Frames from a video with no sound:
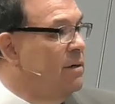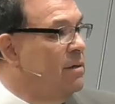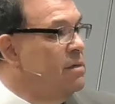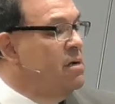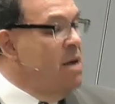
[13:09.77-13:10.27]

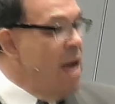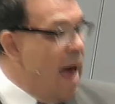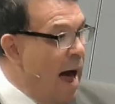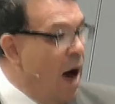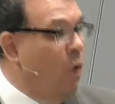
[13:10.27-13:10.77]

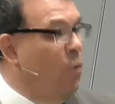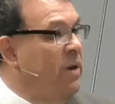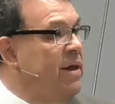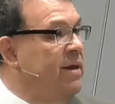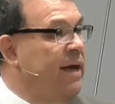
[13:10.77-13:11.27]
Now we
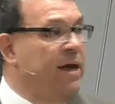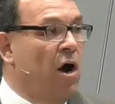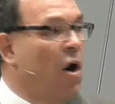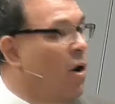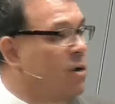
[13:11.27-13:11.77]
need to get our
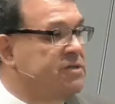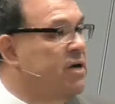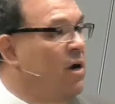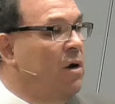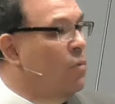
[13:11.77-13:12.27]
hearts
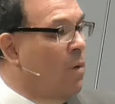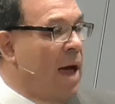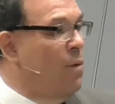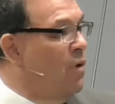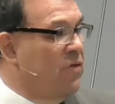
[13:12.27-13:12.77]

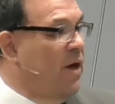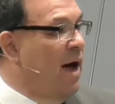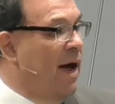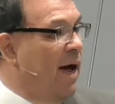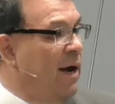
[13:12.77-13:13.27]
right with
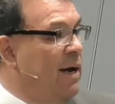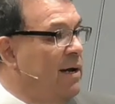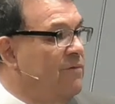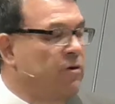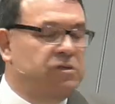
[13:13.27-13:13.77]
God.
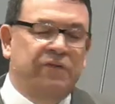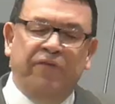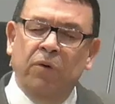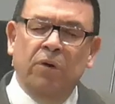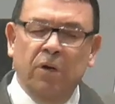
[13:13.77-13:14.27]
Folks, if
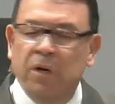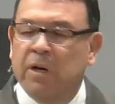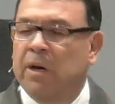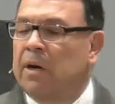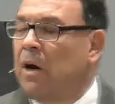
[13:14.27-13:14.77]
you
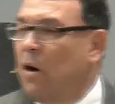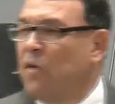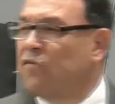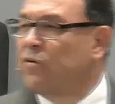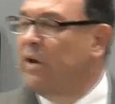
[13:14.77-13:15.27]
look
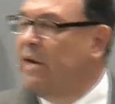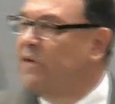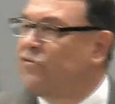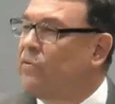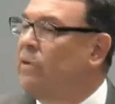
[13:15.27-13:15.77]
over at
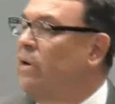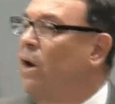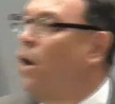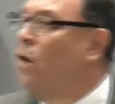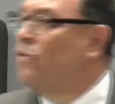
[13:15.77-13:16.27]
Israel and
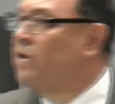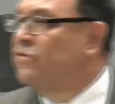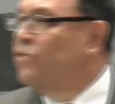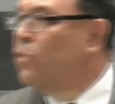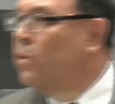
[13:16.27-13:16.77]
all that is
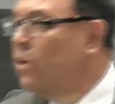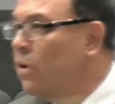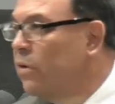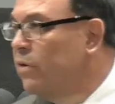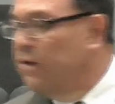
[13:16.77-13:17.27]
going
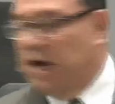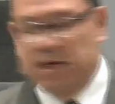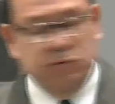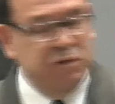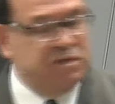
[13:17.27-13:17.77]
on in the
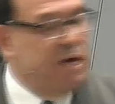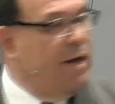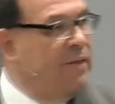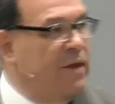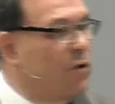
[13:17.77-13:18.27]
countries
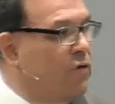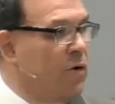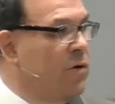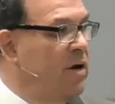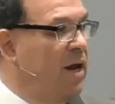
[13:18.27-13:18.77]
that are
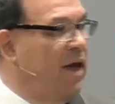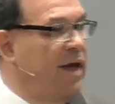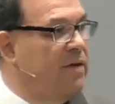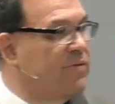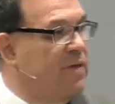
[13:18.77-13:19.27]
turning
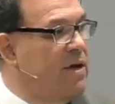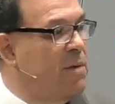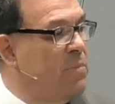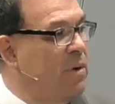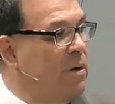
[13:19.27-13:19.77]
against
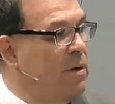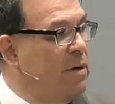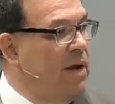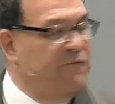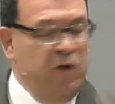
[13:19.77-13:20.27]
them,
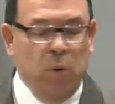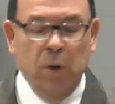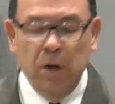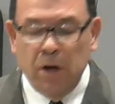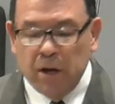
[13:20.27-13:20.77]
if you will
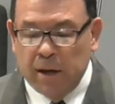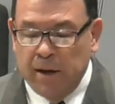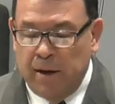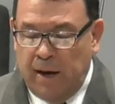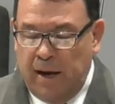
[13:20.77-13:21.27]
look,
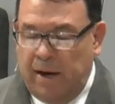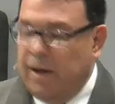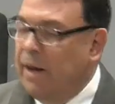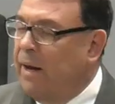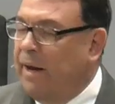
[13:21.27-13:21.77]
and,
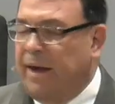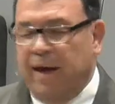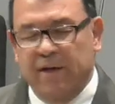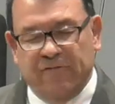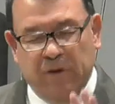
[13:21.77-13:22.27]
and
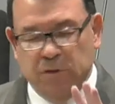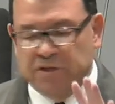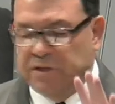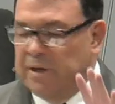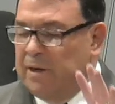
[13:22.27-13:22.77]
again,
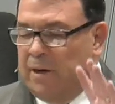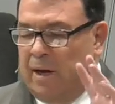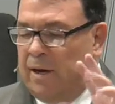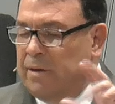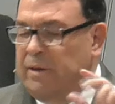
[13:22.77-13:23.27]
folks,
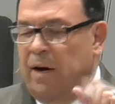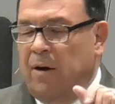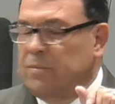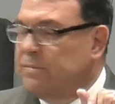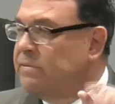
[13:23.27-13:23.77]
uh, you
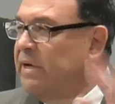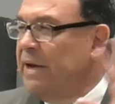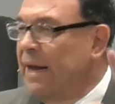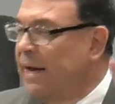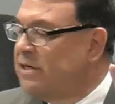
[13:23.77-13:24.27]
know, the
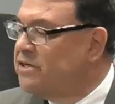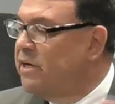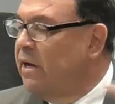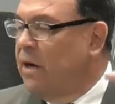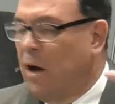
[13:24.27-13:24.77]
election
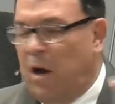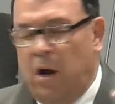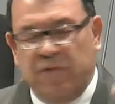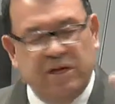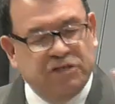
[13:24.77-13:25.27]
and all
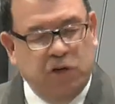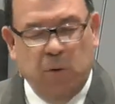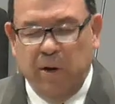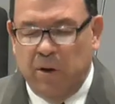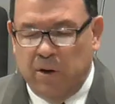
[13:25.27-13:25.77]
that's
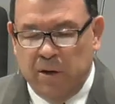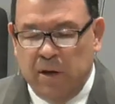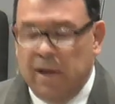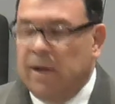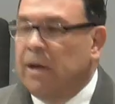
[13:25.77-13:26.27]
going on,
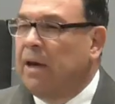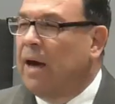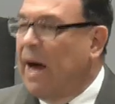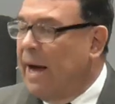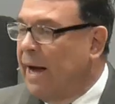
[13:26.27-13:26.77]

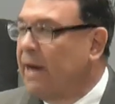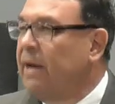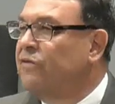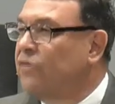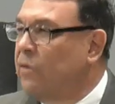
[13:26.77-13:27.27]
God
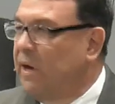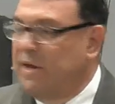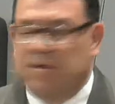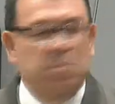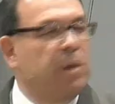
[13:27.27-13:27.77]
is going to
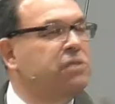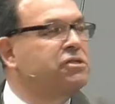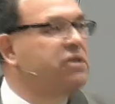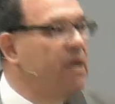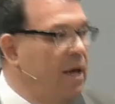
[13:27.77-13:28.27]
get the
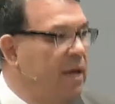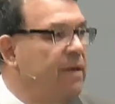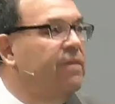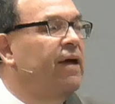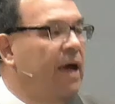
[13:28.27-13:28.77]
person in
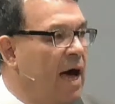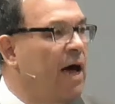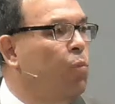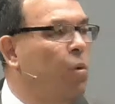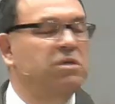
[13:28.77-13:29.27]
that
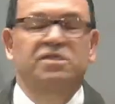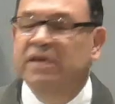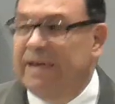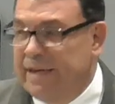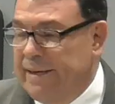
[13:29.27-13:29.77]
God wants in.